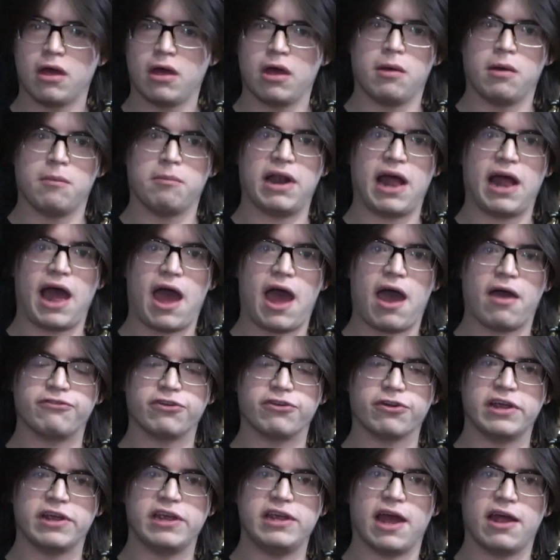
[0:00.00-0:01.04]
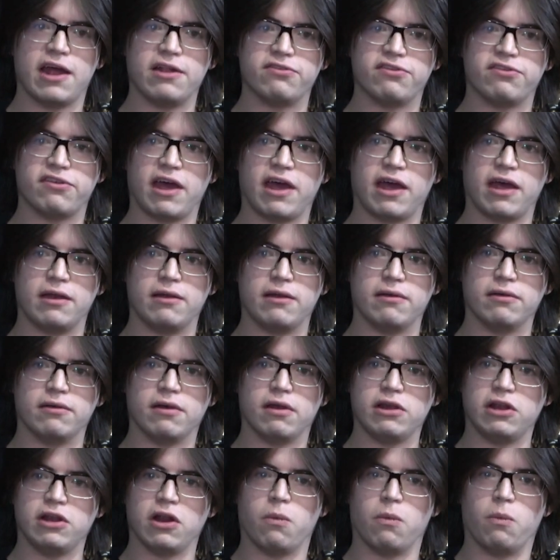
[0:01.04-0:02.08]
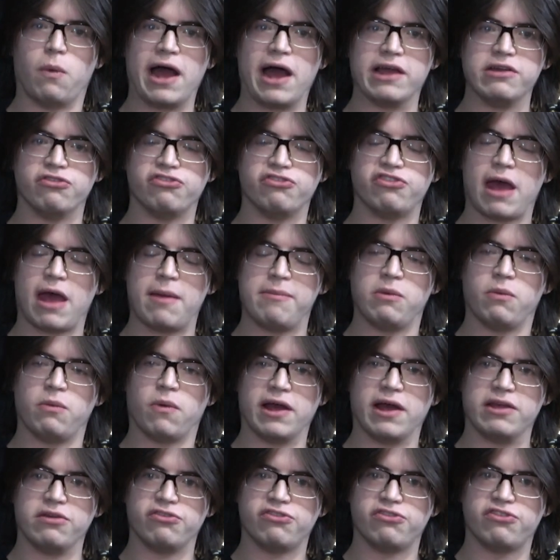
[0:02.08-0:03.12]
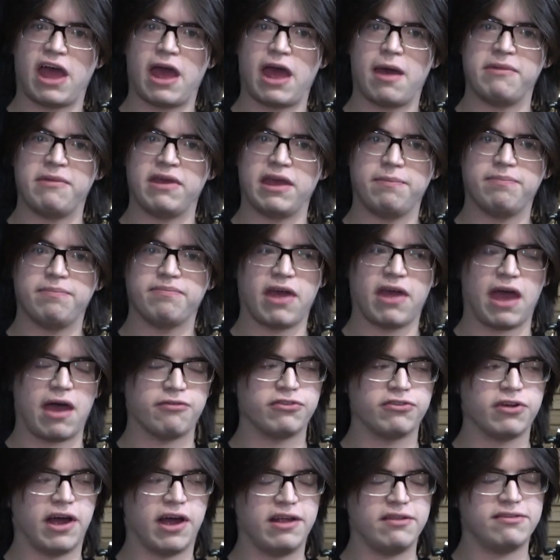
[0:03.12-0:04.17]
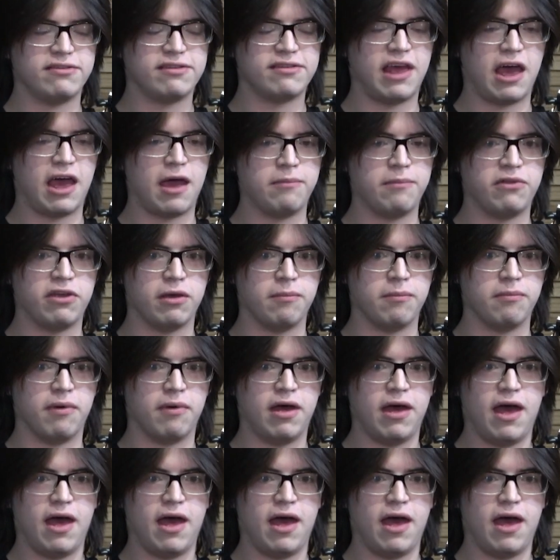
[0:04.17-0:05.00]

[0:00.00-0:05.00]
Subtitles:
But after he had said, why you stabbed me, after I had stabbed him,